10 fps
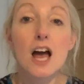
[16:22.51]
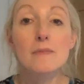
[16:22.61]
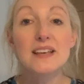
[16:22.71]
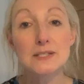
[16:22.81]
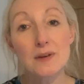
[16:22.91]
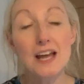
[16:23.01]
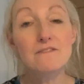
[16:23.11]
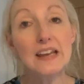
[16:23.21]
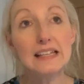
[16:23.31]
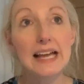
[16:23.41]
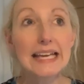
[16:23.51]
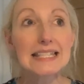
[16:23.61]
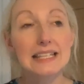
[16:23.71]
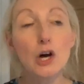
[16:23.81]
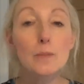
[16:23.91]
and um, this one I feel like
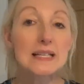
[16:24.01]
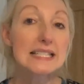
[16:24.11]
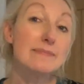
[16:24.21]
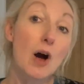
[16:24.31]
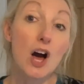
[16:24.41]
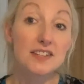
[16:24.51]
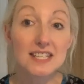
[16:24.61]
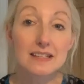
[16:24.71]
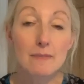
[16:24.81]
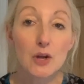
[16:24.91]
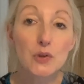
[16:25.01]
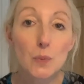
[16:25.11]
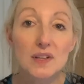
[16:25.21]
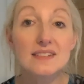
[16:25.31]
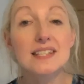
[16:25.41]
is a little bit smarter than my other
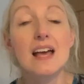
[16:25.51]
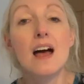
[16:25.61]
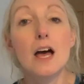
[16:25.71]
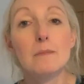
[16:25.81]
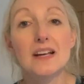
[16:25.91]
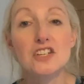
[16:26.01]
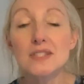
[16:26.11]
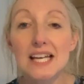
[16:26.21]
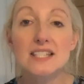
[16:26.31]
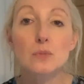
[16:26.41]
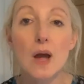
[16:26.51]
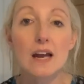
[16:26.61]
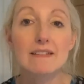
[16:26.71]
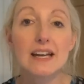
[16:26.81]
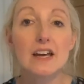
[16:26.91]
ones um, I do tend to
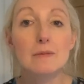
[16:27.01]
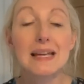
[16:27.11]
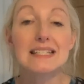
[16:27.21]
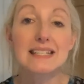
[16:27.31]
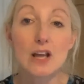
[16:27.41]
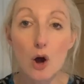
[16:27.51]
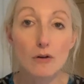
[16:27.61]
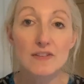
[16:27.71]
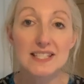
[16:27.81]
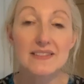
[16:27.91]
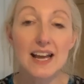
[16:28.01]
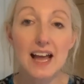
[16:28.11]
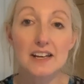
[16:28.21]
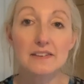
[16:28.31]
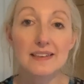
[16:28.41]
wear it um, into the office and that
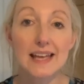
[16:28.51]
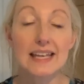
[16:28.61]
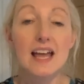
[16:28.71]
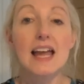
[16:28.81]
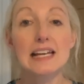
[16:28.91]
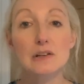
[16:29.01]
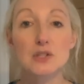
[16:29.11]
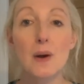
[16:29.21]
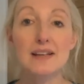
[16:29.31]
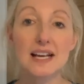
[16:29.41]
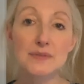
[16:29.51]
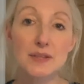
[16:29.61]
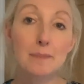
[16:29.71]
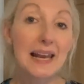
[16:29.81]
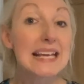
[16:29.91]
kind of thing it looks quite nice
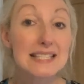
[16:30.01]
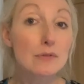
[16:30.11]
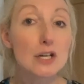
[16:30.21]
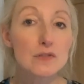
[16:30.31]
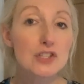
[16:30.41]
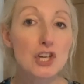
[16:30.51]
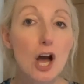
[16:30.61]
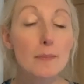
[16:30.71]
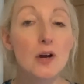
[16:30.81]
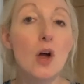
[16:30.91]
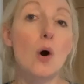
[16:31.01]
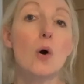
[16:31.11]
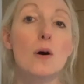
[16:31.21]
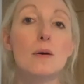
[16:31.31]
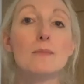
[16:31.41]
with a blazer over the top
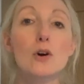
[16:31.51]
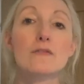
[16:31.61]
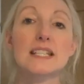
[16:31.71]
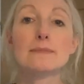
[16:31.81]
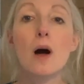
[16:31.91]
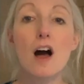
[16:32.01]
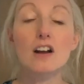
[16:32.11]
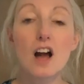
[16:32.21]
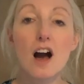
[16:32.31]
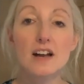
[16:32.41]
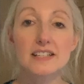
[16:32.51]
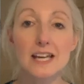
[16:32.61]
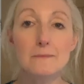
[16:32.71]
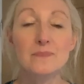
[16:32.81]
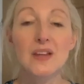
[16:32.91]
or more of a smart
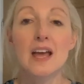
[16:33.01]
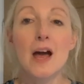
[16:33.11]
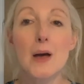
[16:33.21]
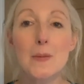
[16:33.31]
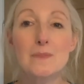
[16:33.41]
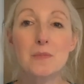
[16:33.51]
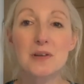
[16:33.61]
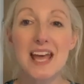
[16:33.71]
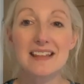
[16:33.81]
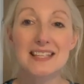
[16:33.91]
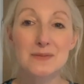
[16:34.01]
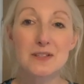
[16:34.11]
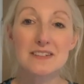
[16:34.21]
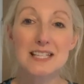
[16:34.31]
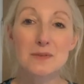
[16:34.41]
cardigan um, but yeah this
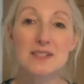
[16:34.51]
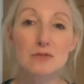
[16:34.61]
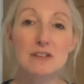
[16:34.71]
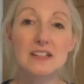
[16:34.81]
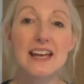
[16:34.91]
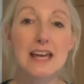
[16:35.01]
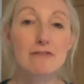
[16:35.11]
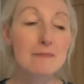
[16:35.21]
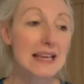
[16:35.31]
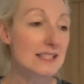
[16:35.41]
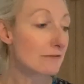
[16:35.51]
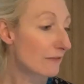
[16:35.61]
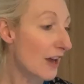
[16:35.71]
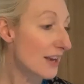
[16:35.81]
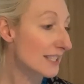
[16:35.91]
one this one's a real hit for me it's the
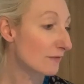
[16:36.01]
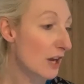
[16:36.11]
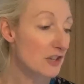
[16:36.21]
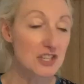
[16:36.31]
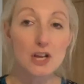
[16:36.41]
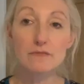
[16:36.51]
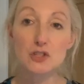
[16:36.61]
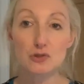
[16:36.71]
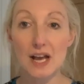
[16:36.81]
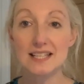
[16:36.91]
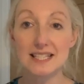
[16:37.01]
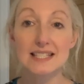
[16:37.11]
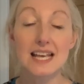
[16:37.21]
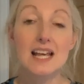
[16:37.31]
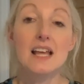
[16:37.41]
first version of the
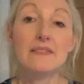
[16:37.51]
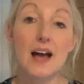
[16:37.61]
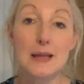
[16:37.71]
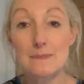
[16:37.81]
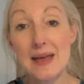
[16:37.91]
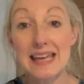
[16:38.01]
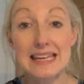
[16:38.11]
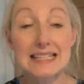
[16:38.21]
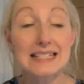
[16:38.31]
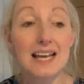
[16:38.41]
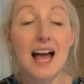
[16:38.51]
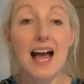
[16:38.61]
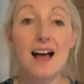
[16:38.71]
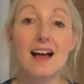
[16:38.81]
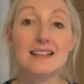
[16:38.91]
dresses that I made
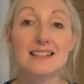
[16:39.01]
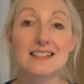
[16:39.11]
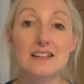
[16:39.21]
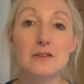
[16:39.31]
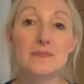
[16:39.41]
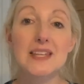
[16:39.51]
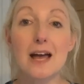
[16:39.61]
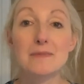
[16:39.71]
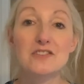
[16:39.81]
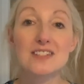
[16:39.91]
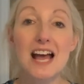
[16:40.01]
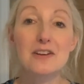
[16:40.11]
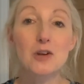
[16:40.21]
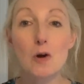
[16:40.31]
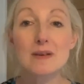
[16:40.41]
and um, yeah it just kind
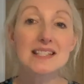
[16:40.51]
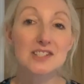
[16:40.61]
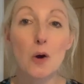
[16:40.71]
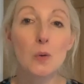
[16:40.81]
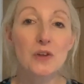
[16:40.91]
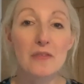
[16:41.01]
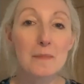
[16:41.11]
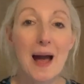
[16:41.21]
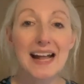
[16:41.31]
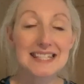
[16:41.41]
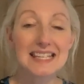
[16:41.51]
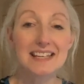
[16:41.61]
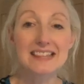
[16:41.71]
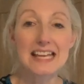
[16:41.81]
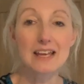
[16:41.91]
of got me sold on the pattern I
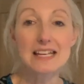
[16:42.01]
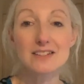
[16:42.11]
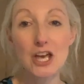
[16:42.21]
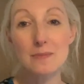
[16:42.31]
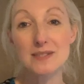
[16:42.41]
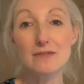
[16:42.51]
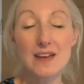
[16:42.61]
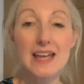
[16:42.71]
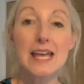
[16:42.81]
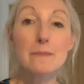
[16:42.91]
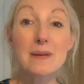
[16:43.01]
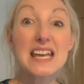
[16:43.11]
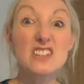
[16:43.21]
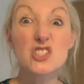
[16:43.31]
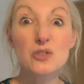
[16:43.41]
think in terms of it
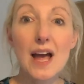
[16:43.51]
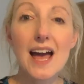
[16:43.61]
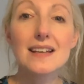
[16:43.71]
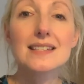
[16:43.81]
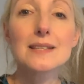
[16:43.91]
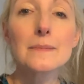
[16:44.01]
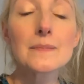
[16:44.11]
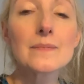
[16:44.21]
being a dress